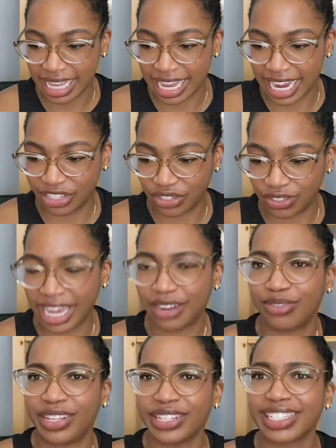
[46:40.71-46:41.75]
It just kind of
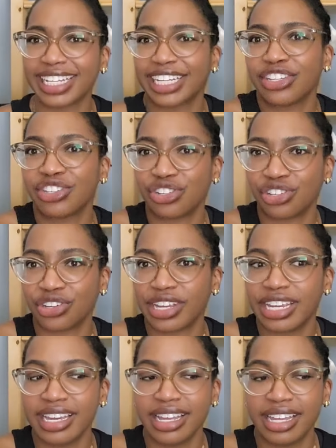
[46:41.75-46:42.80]
feels like
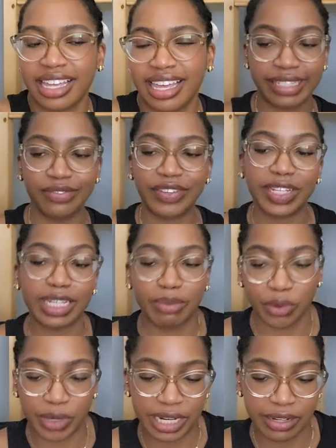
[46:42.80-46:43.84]
sturdy. It doesn't feel like
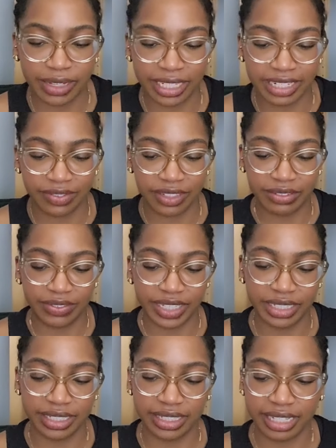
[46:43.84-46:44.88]
merino. Like, it definitely
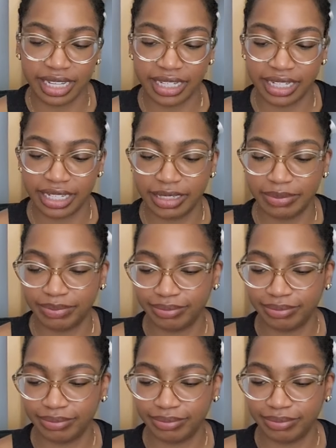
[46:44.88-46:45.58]
feels like a,